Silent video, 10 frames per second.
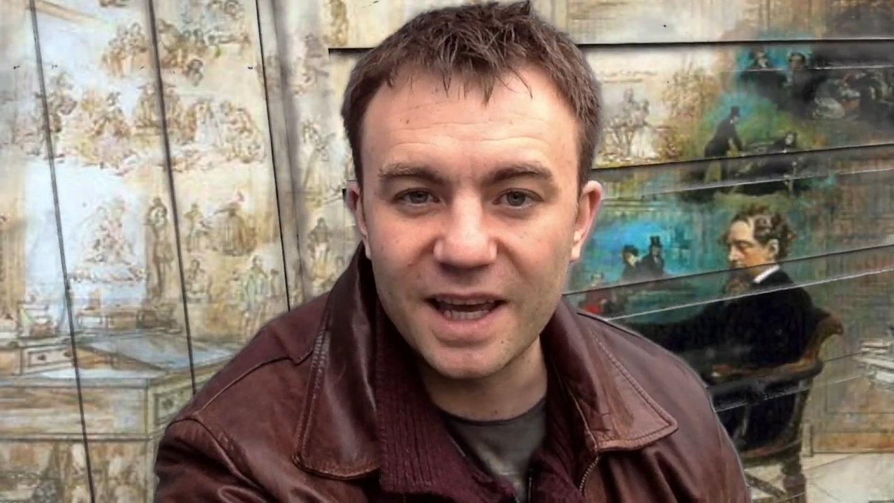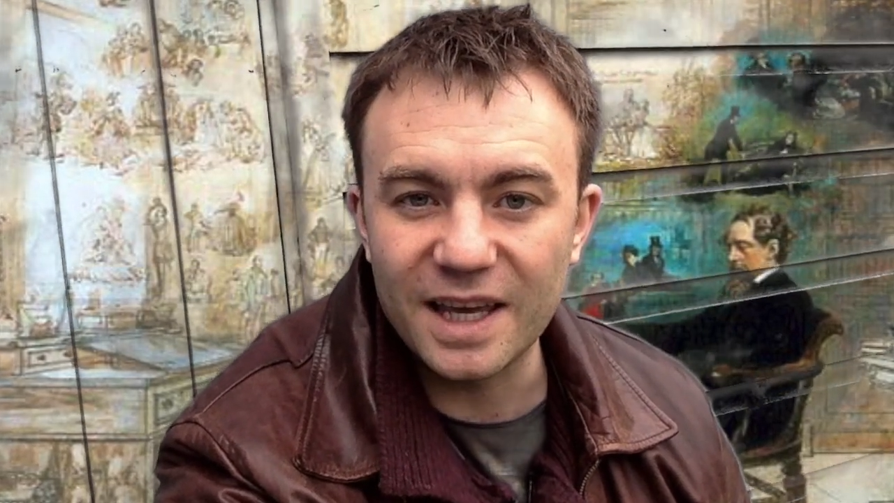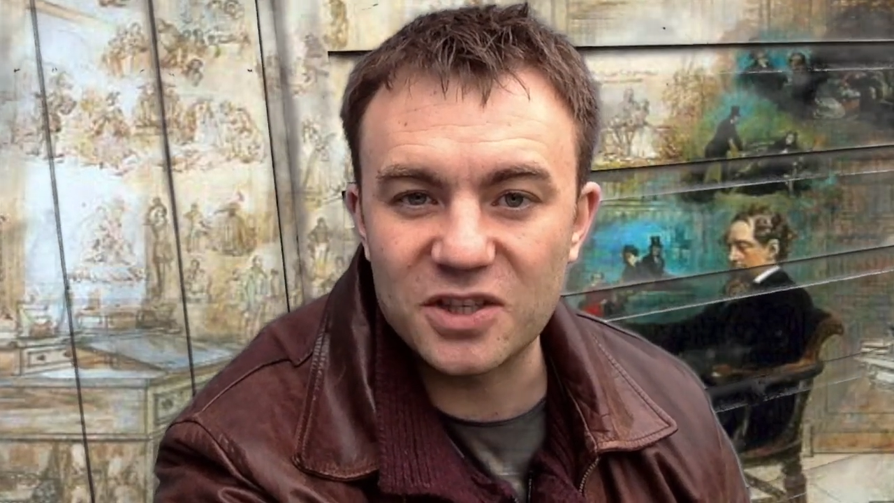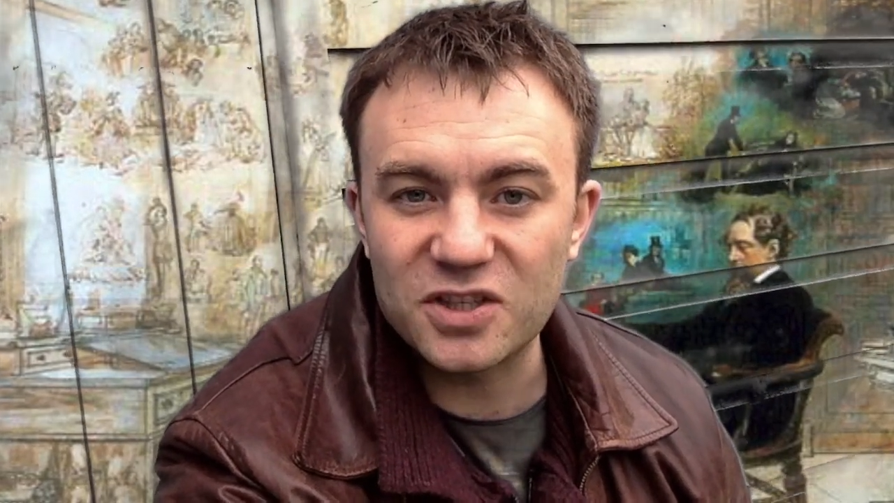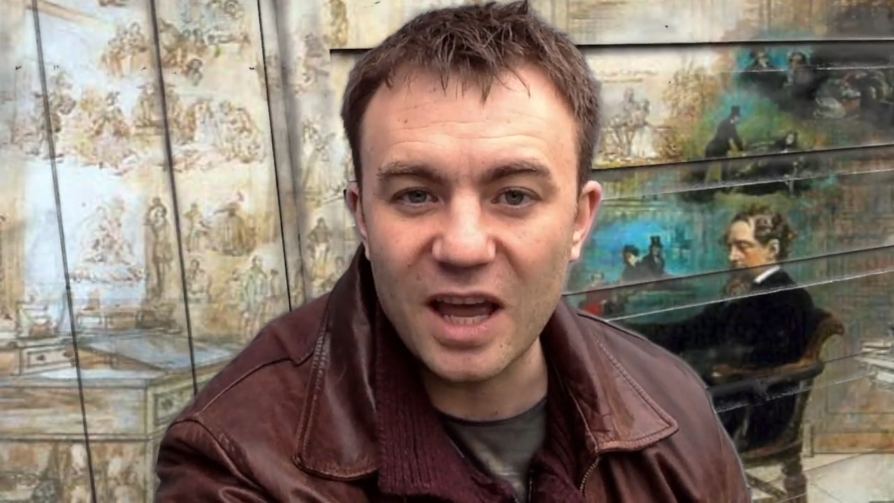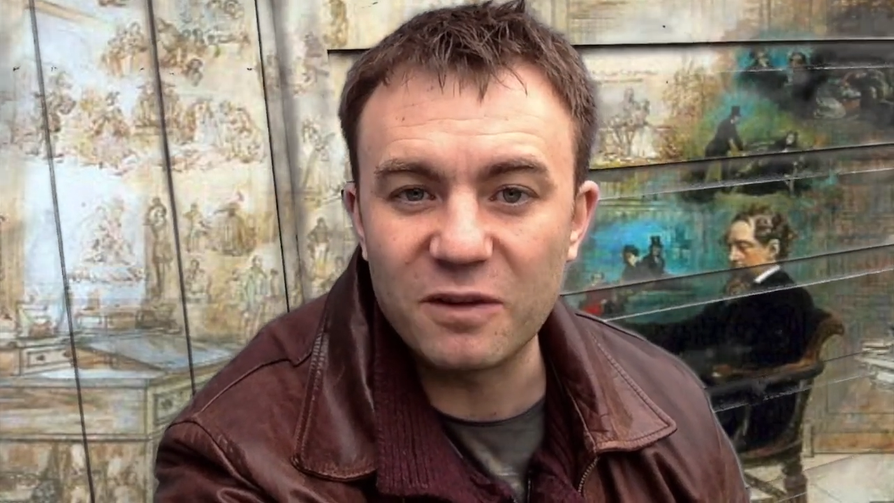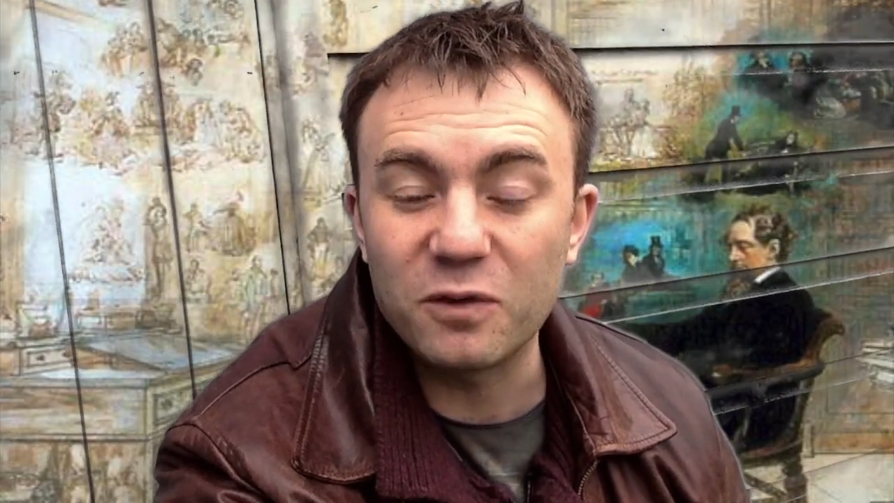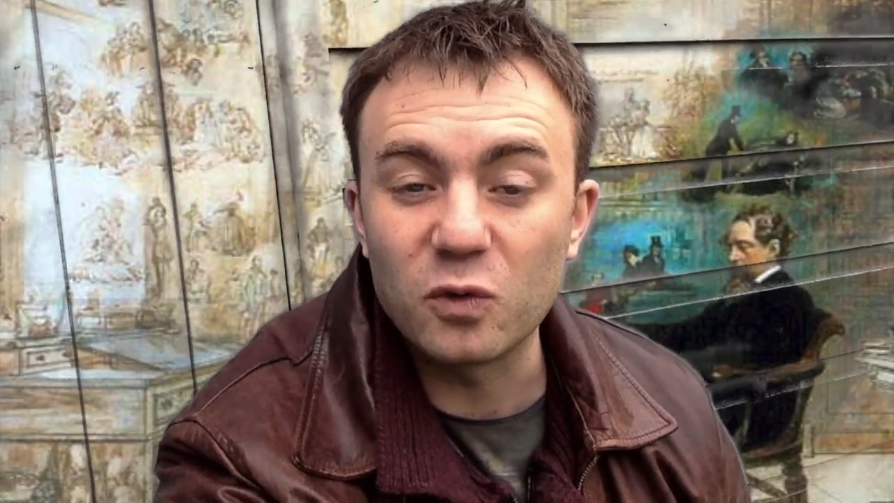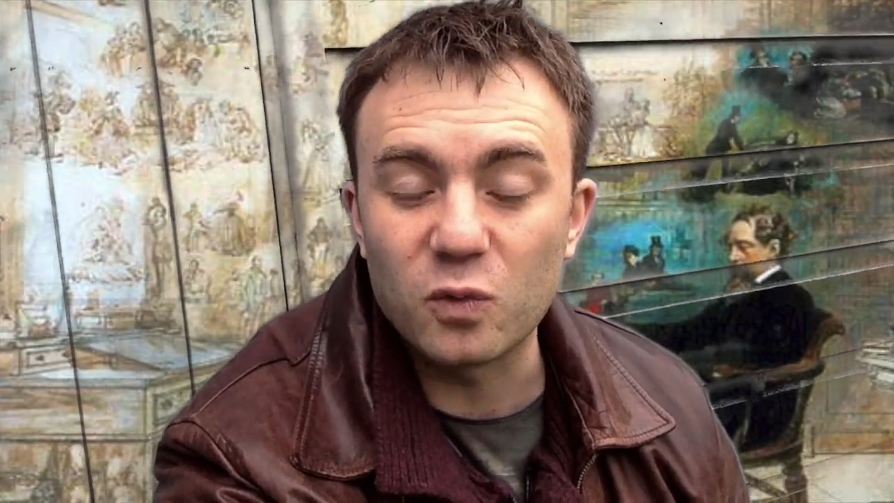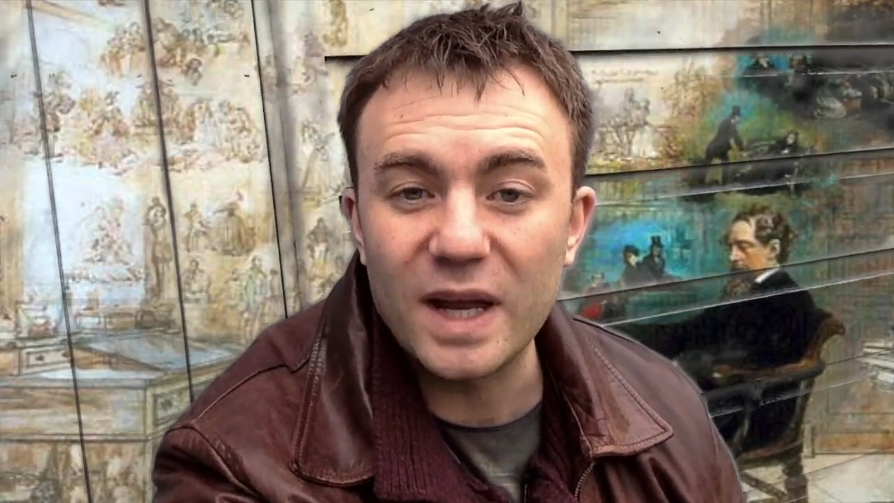itself
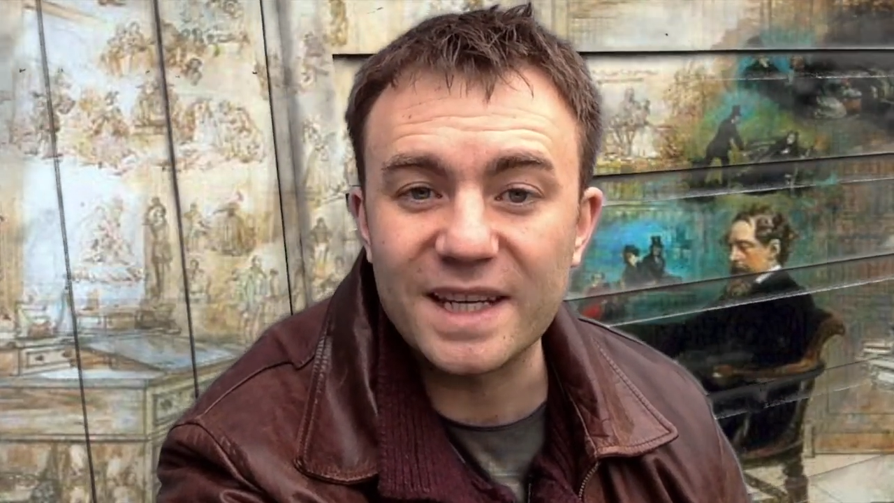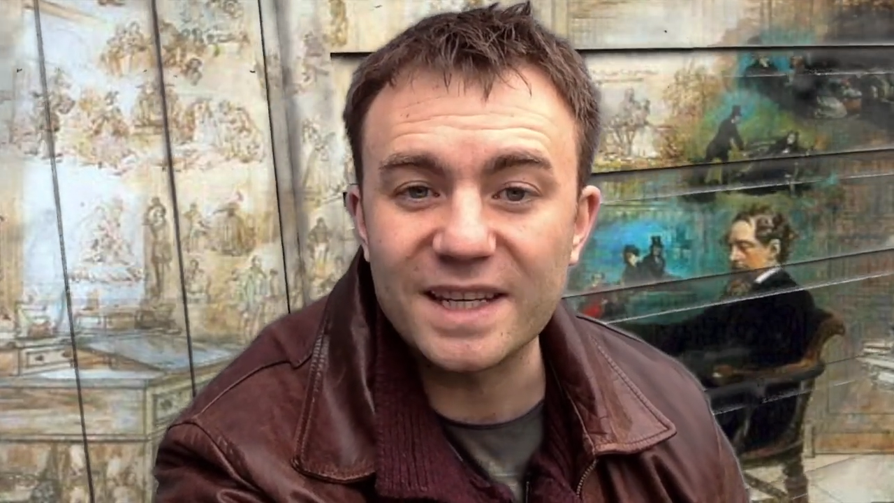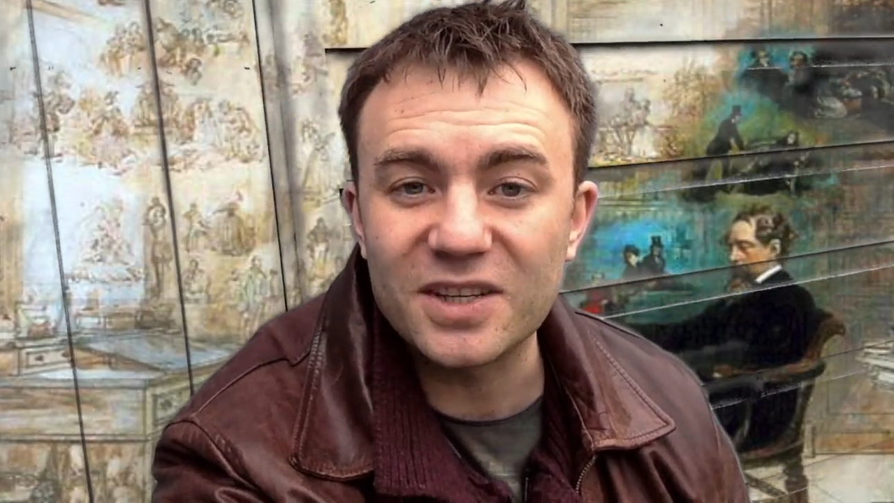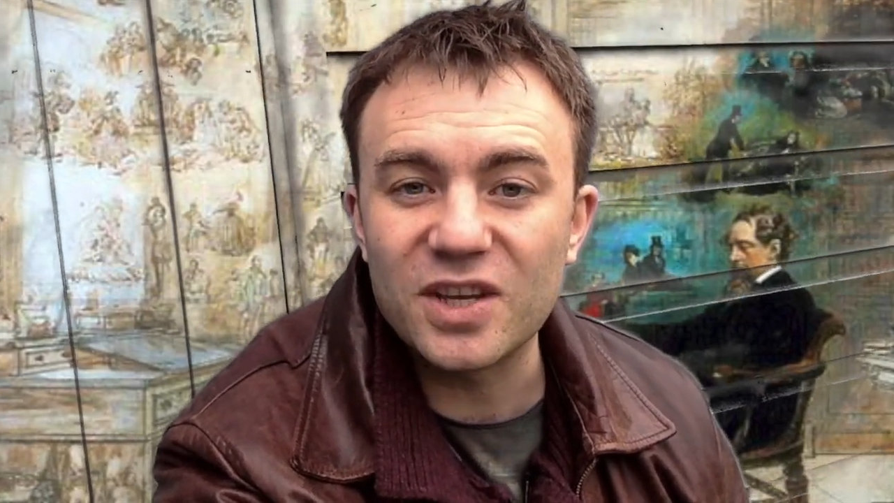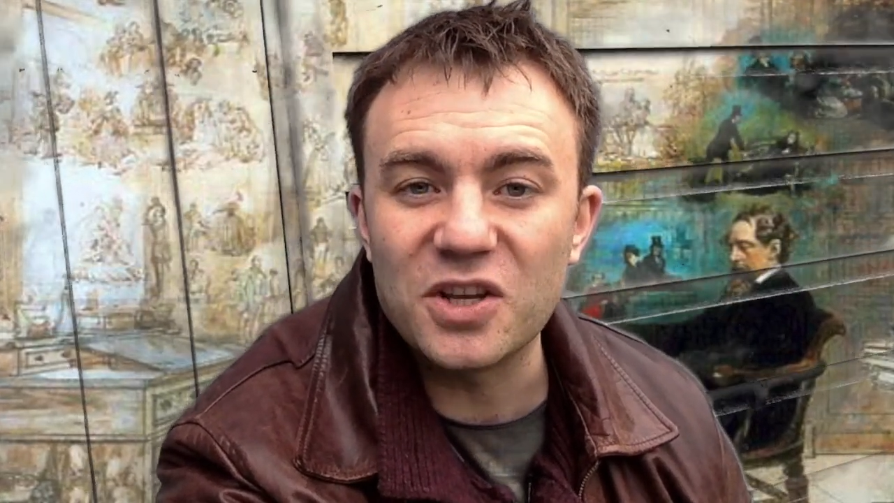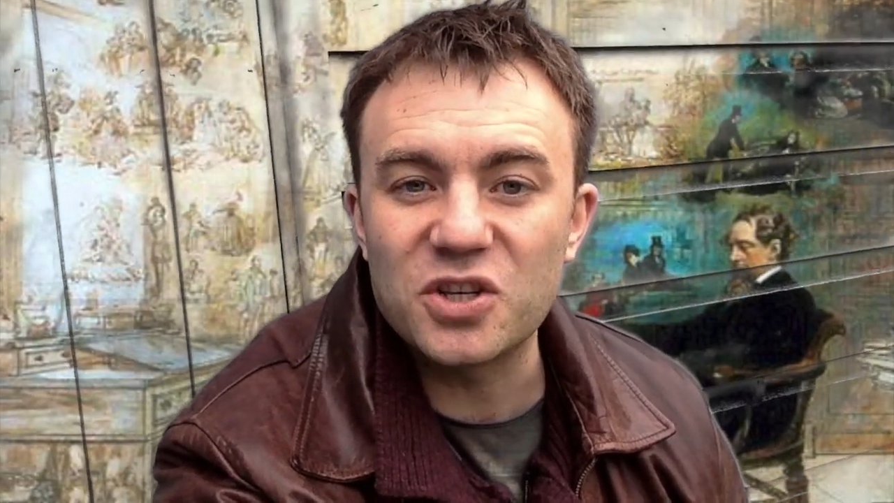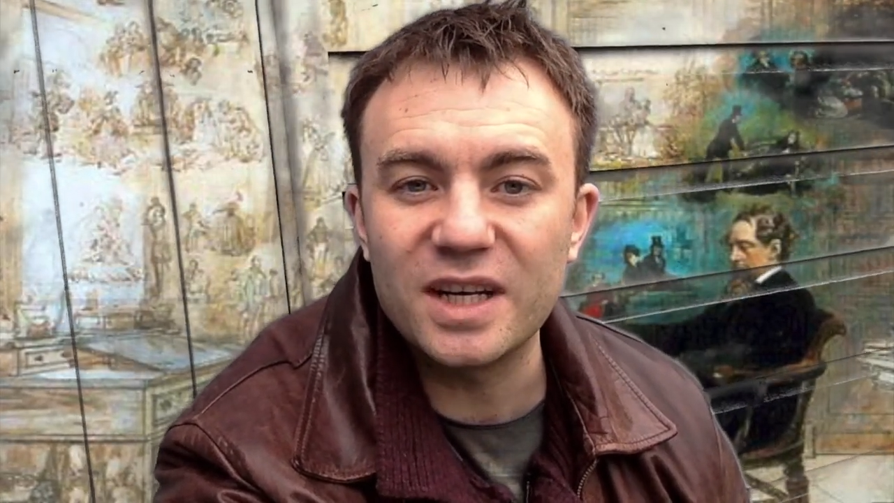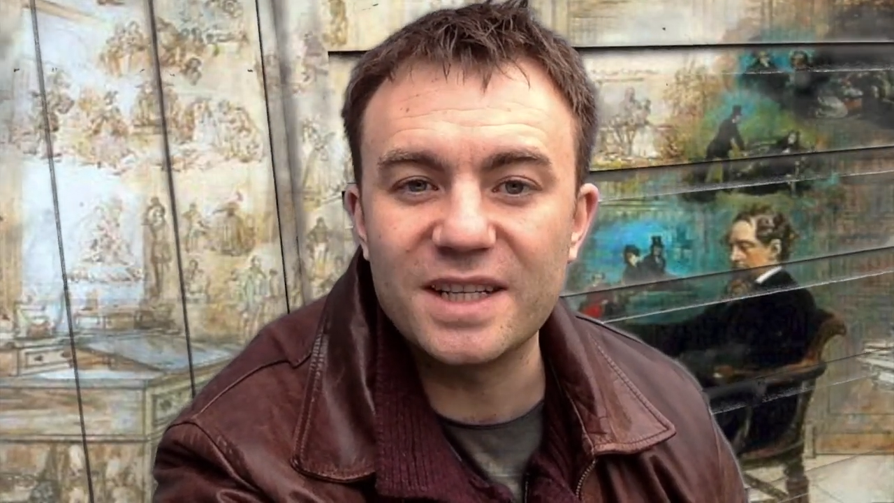already essentially